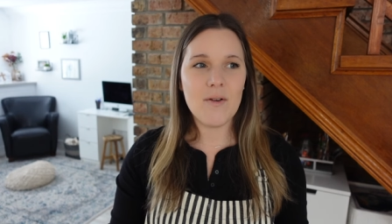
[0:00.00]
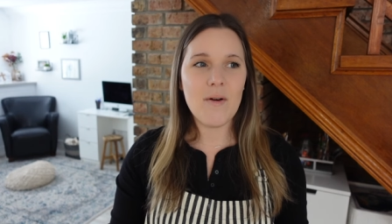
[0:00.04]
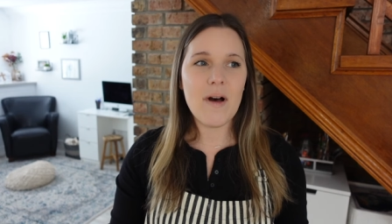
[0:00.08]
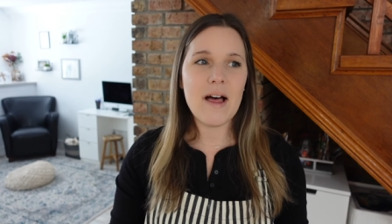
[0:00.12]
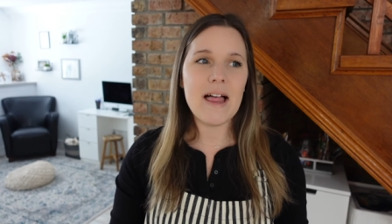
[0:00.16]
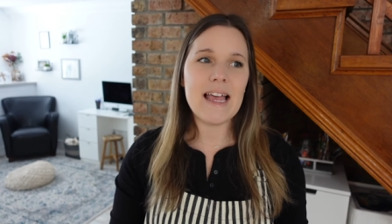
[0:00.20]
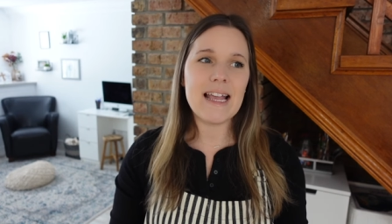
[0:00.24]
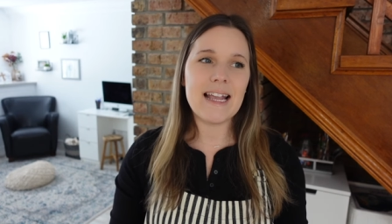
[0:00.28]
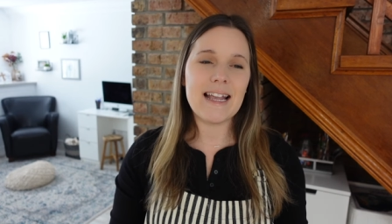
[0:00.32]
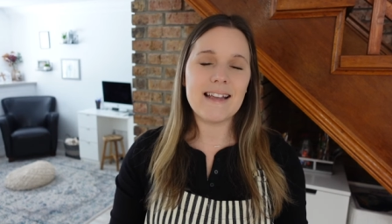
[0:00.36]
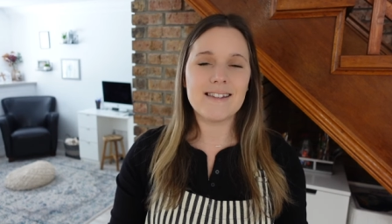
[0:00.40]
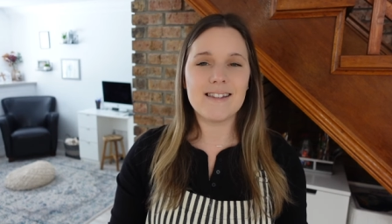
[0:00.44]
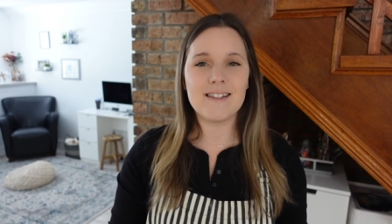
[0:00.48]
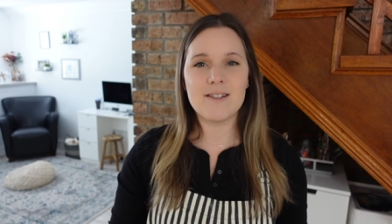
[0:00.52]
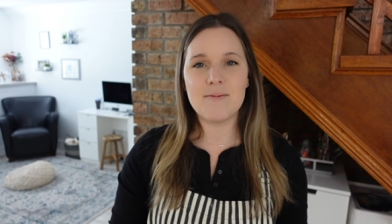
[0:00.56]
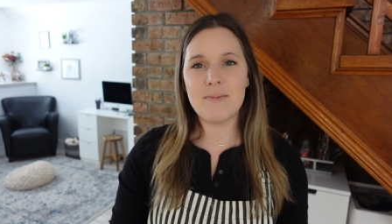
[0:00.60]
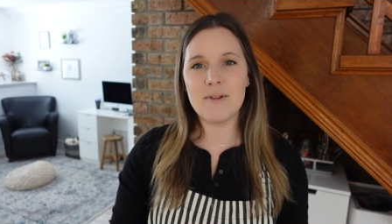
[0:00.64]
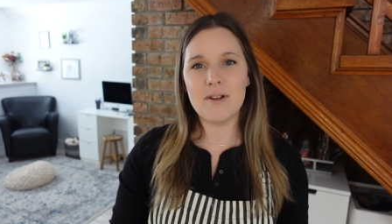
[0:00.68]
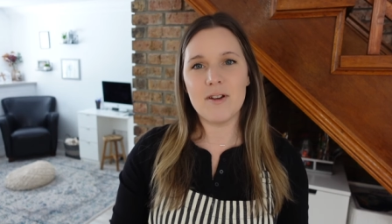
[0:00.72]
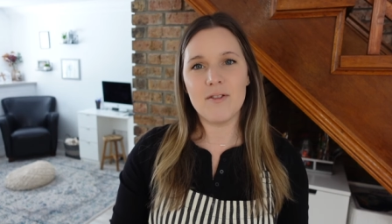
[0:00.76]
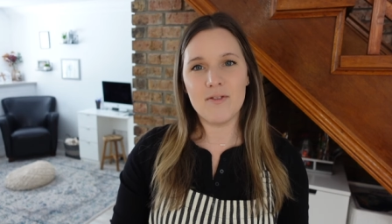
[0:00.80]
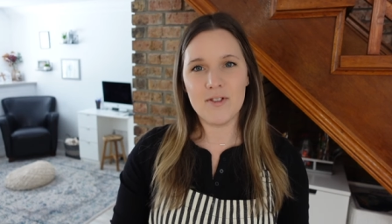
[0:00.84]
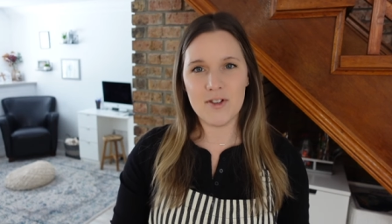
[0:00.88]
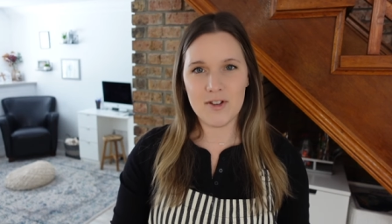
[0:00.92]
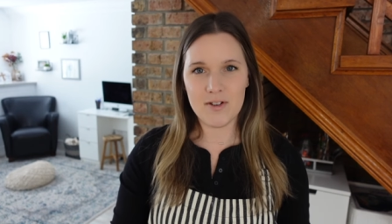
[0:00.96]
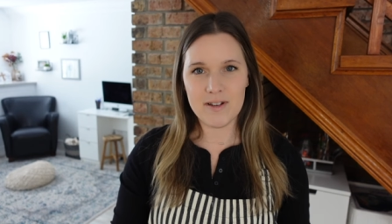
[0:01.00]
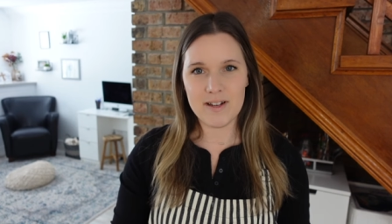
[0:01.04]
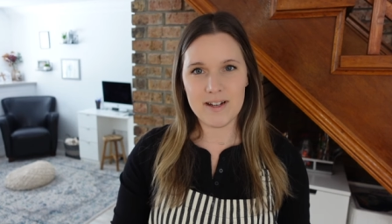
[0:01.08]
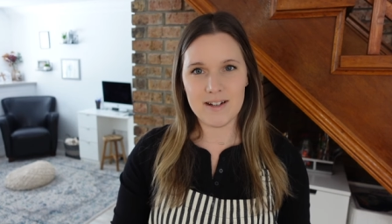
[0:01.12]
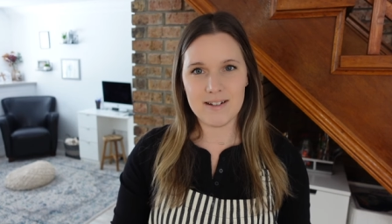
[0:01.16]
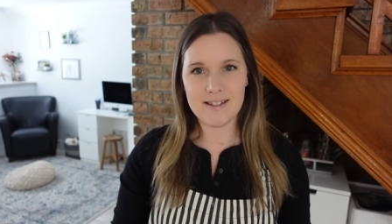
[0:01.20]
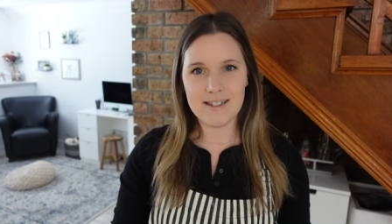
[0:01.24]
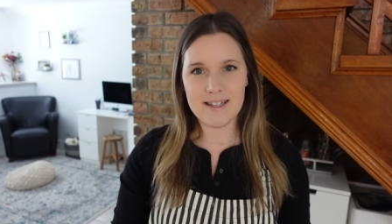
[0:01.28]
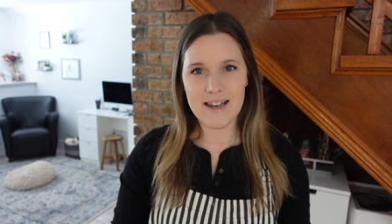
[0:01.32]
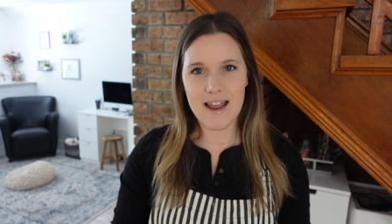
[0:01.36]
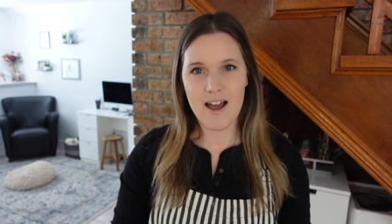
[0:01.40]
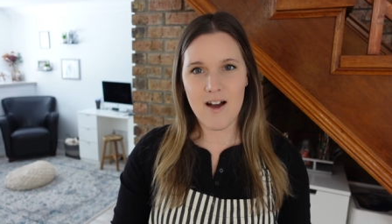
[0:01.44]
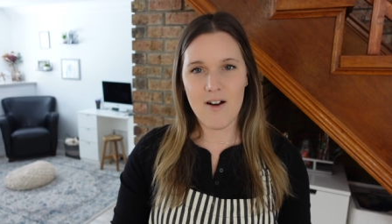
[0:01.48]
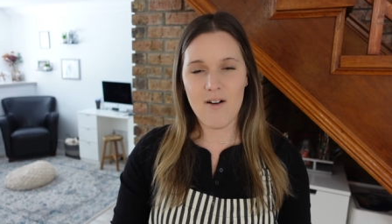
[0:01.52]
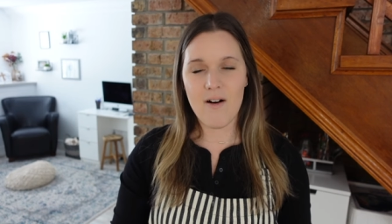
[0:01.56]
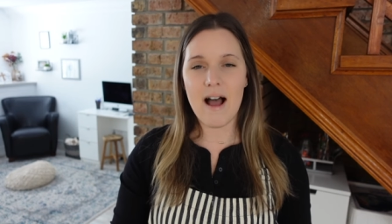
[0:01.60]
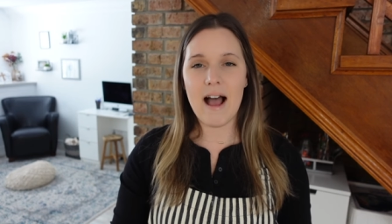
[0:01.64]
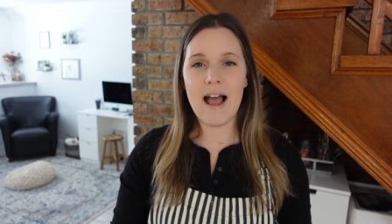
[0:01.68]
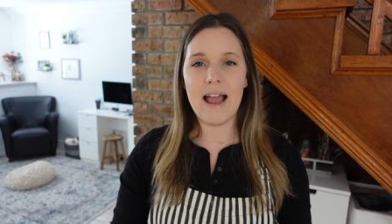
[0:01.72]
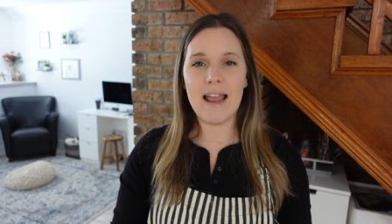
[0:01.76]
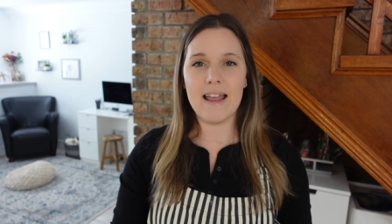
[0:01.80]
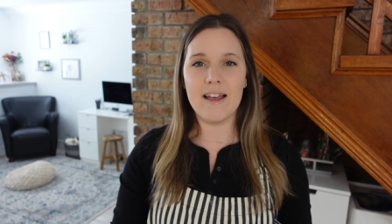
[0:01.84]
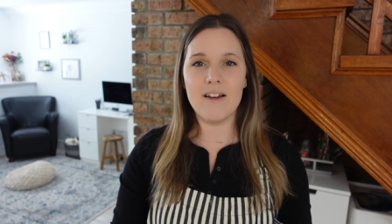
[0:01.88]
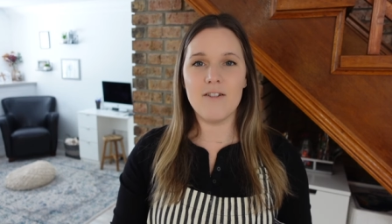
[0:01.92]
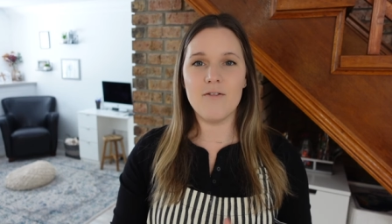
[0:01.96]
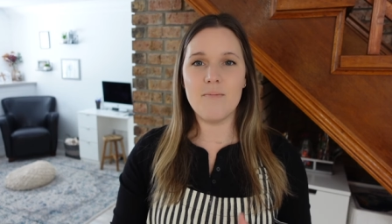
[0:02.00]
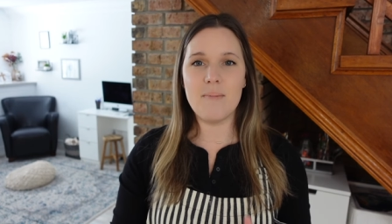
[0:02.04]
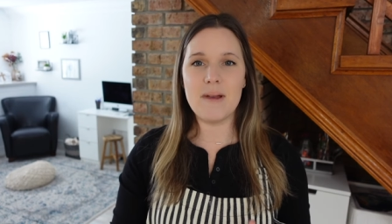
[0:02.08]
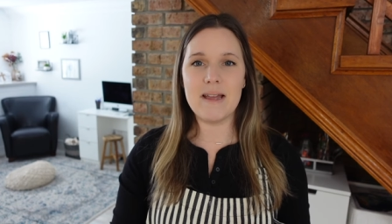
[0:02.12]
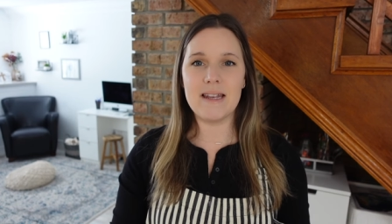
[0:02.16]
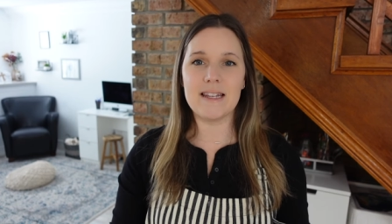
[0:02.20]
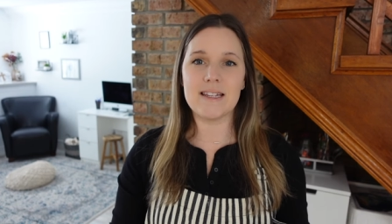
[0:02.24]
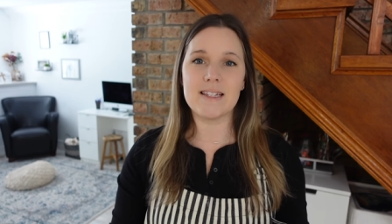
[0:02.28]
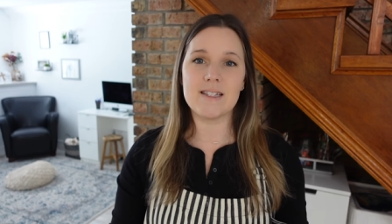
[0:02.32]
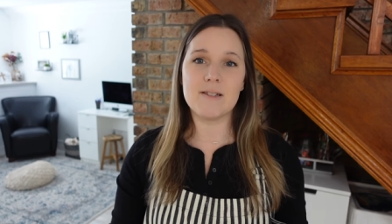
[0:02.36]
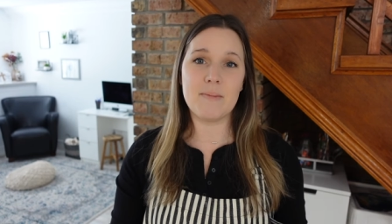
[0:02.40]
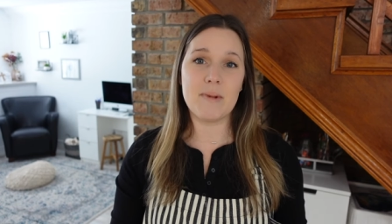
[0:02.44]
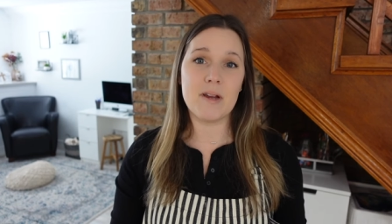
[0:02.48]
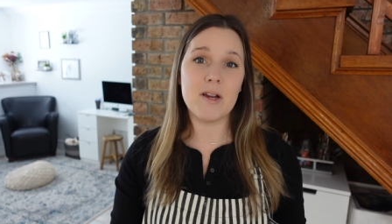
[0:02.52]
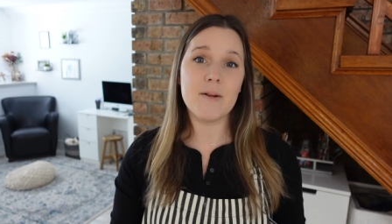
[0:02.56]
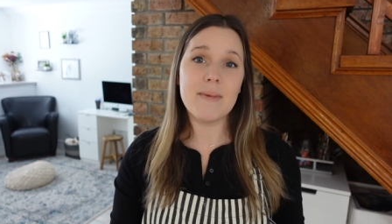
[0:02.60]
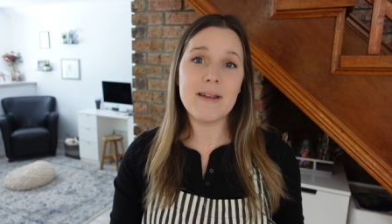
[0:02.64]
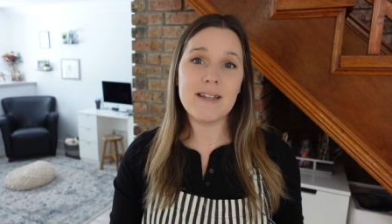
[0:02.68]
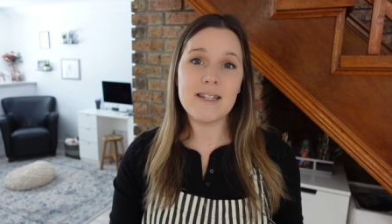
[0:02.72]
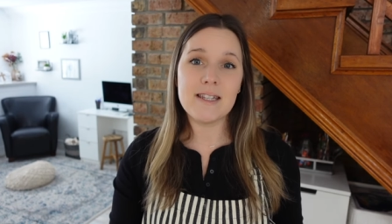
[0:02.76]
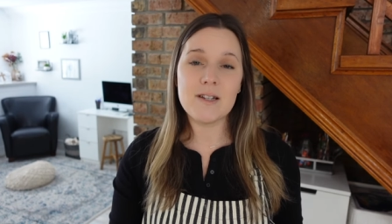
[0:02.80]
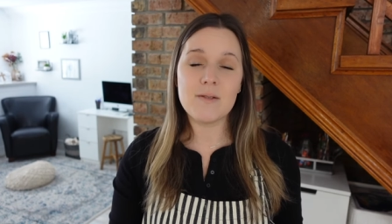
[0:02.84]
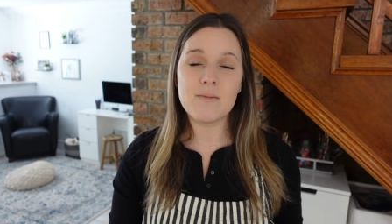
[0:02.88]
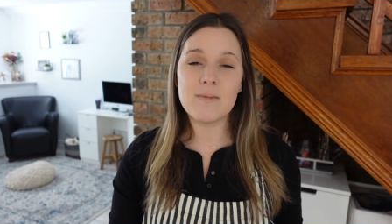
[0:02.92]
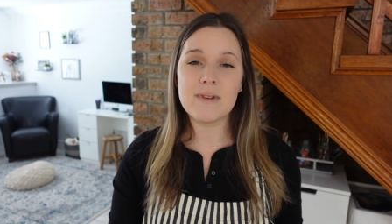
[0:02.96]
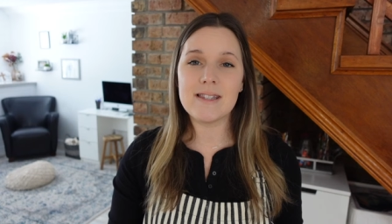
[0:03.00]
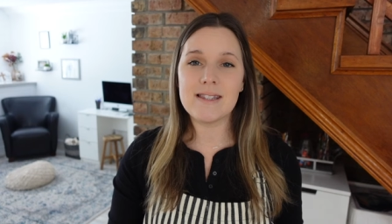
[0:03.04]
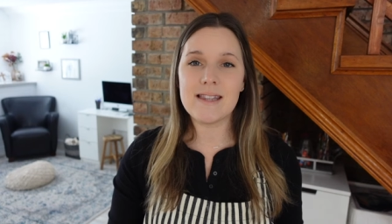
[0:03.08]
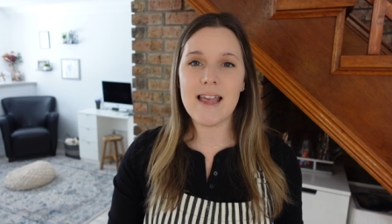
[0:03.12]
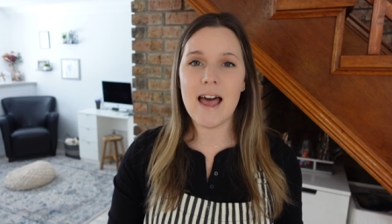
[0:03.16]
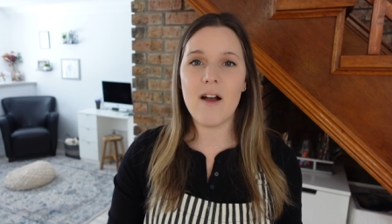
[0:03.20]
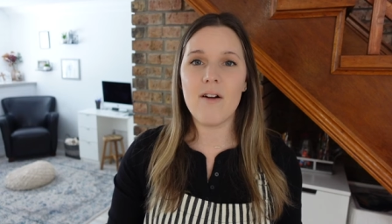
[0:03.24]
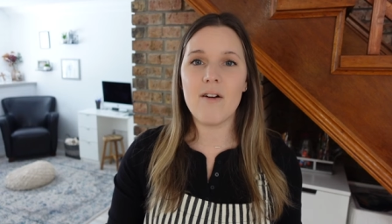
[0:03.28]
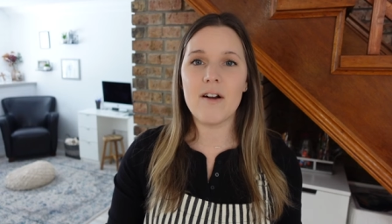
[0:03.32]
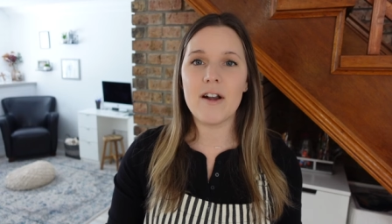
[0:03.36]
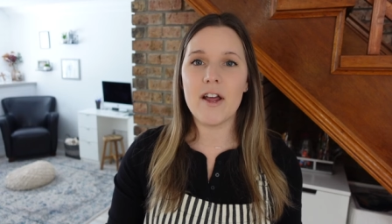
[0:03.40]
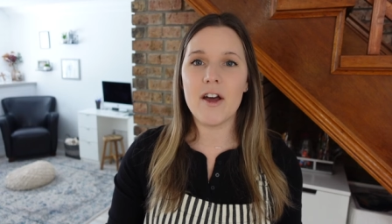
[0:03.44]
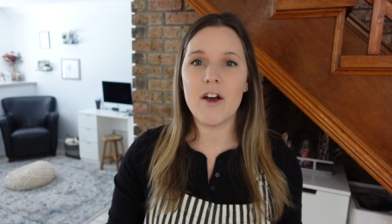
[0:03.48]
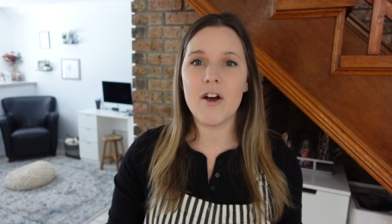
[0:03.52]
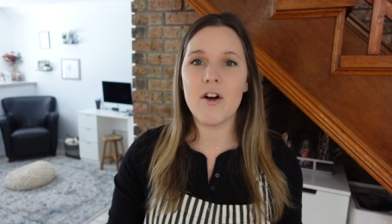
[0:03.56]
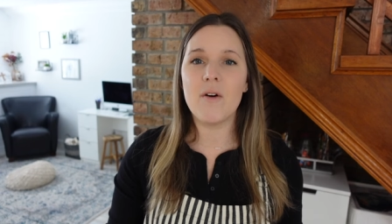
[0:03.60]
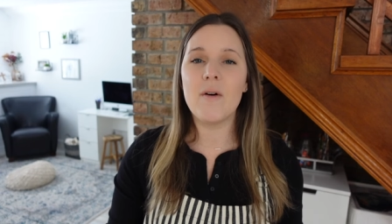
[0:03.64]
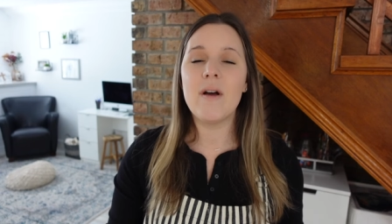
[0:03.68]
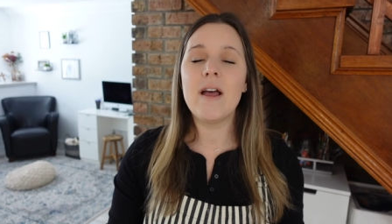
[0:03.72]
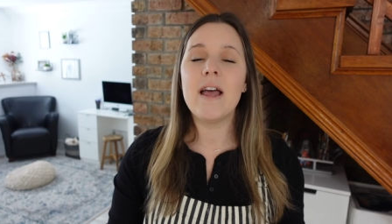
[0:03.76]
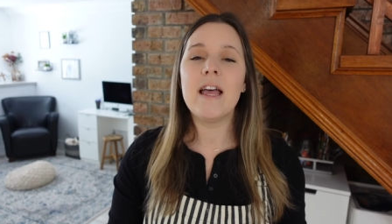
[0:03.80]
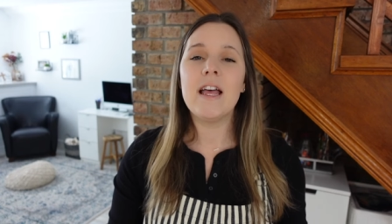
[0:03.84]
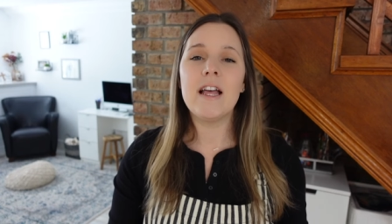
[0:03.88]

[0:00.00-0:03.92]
well, I guess it's been a few years now, I have been experimenting with sourdough,